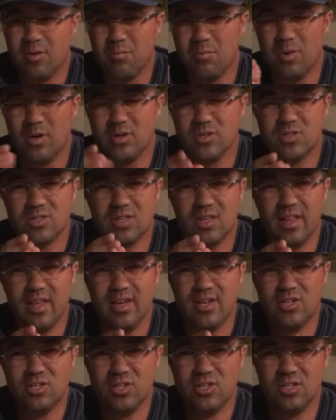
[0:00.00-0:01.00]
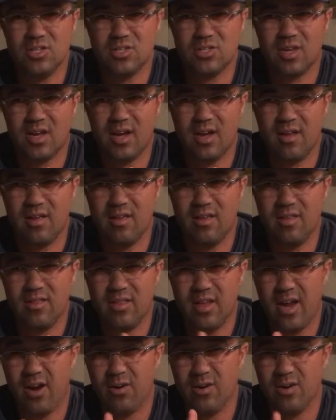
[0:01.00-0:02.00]
Most of the ledges,
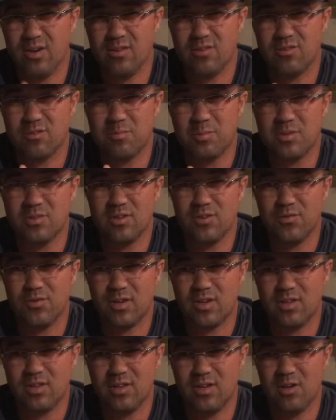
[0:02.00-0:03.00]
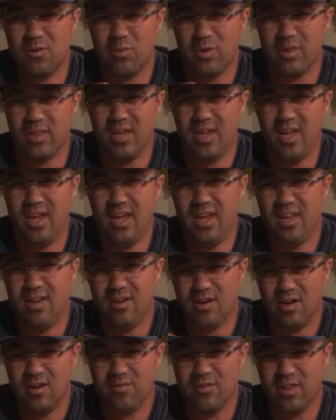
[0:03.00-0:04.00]
the areas specifically, were the
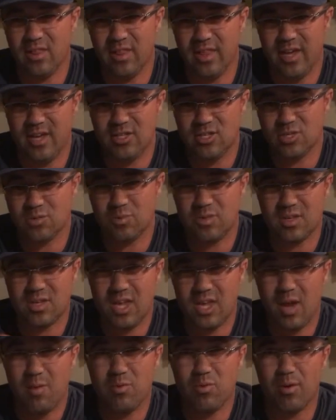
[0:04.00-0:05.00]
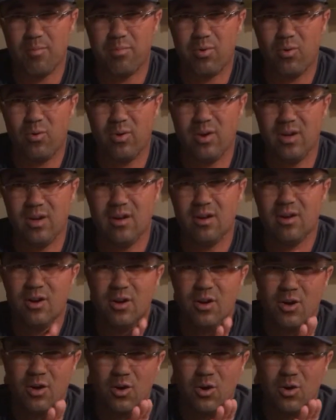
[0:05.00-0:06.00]
end of the ledges when they came to a point,
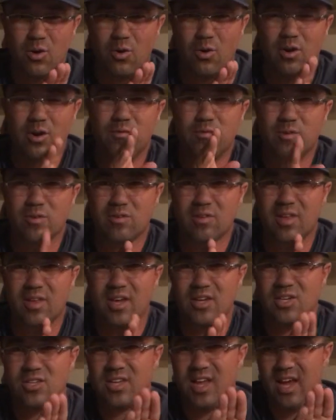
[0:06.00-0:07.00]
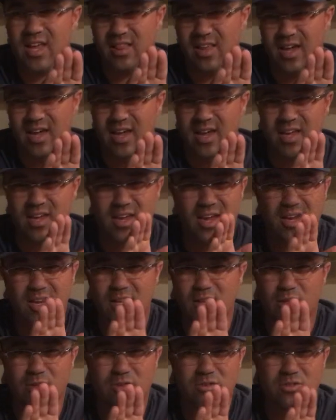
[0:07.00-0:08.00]
or if those ledges had like
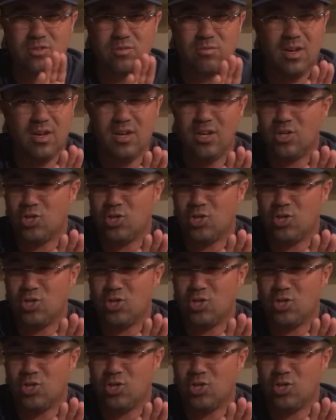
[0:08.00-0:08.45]
any